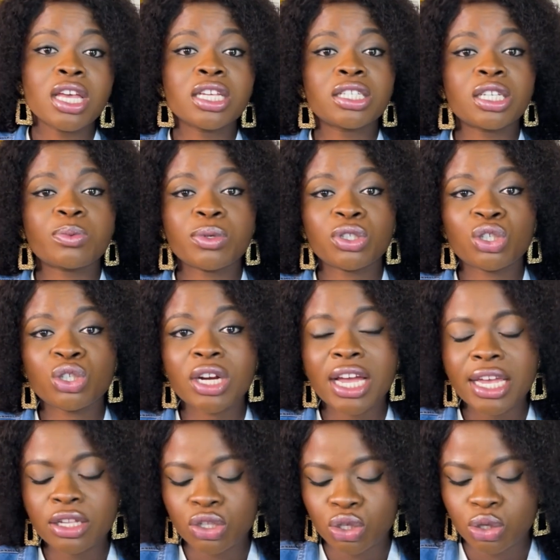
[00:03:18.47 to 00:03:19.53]
she's been
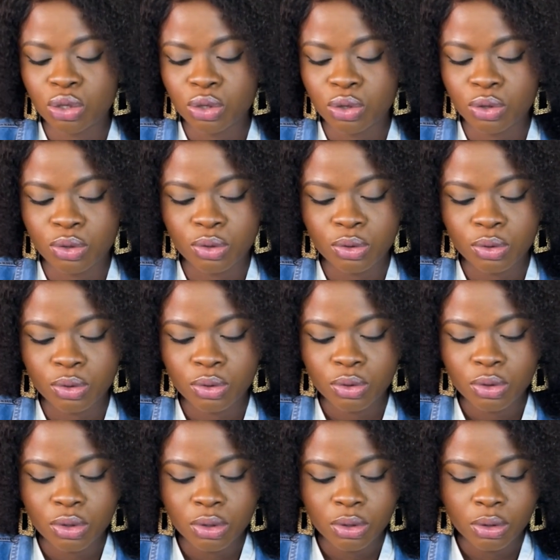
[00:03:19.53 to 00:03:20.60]
trying to
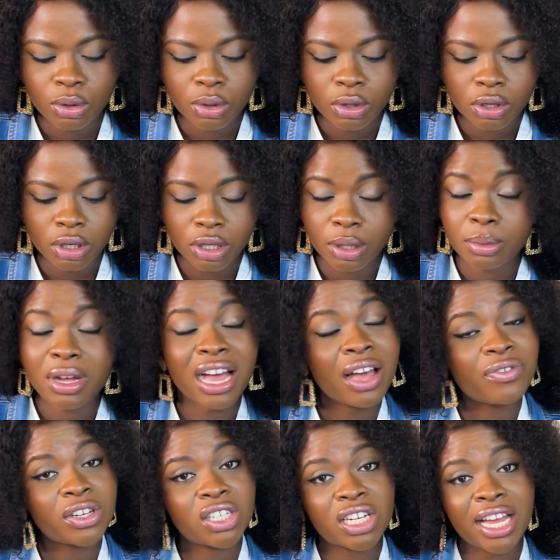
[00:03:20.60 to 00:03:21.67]

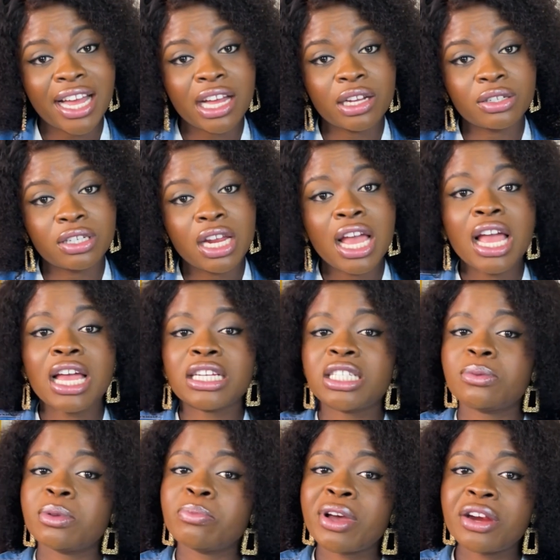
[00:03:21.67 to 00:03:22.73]
have a child. She's
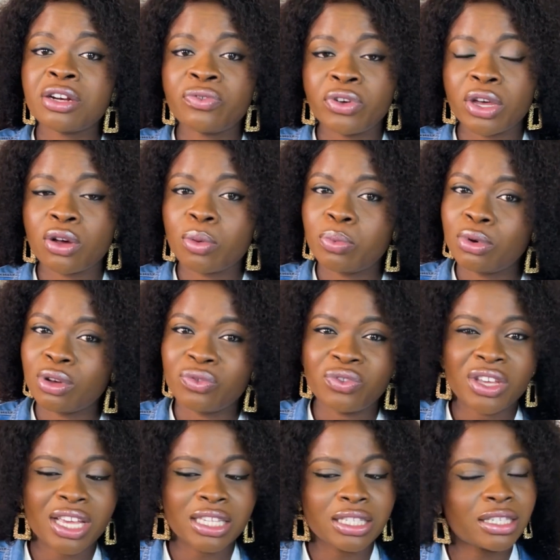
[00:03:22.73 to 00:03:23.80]
been married for a couple of
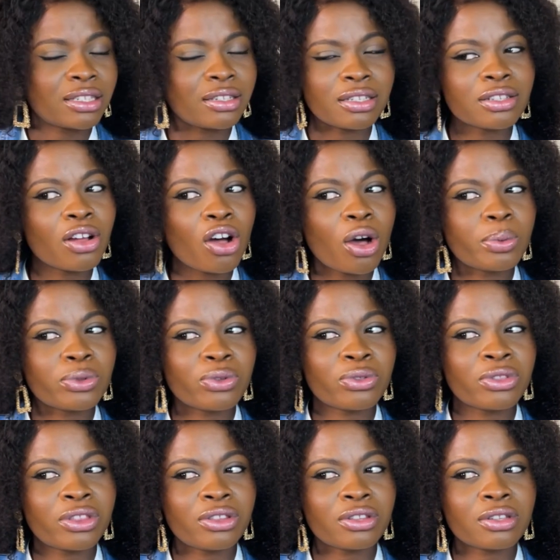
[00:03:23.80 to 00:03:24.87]
years, not up
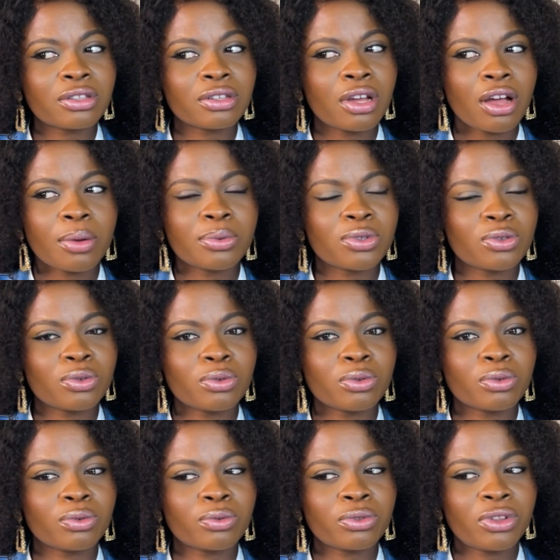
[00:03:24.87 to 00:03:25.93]

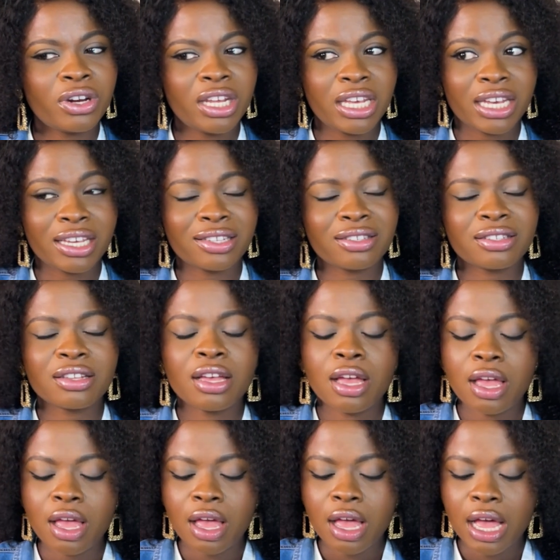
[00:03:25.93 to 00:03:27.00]
to 3 years,
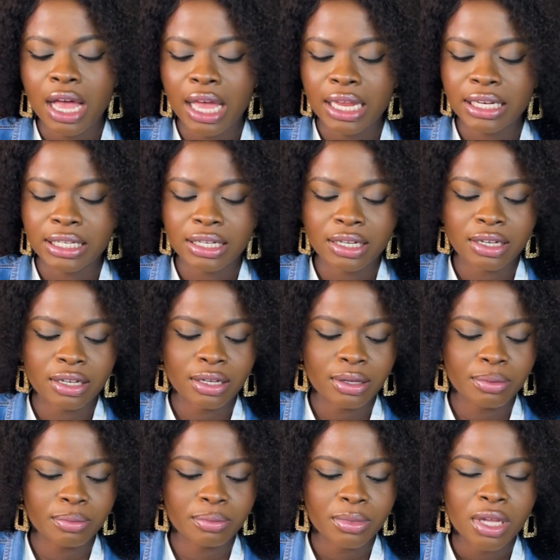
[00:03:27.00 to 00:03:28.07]

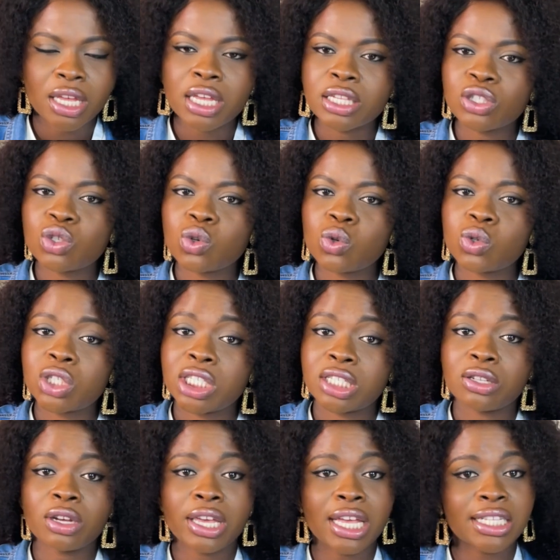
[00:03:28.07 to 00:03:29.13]
and so she's
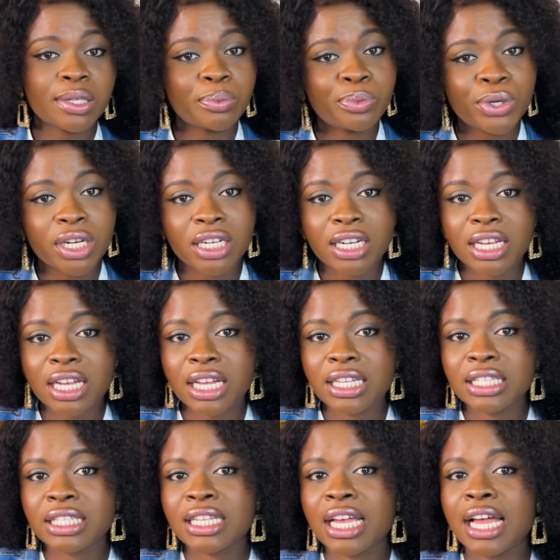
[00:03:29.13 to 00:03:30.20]
not getting
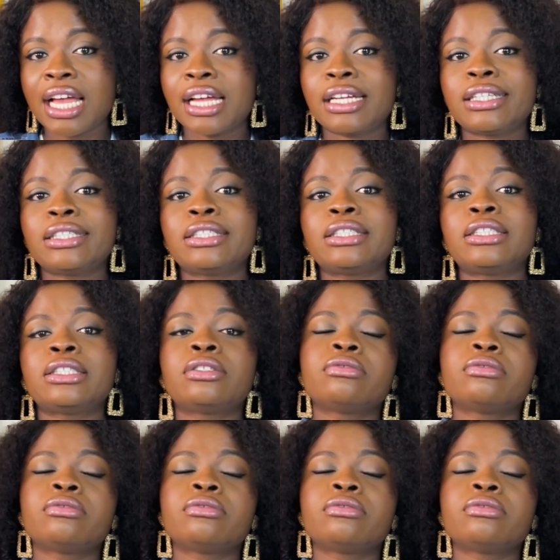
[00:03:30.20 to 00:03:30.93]
pregnant, and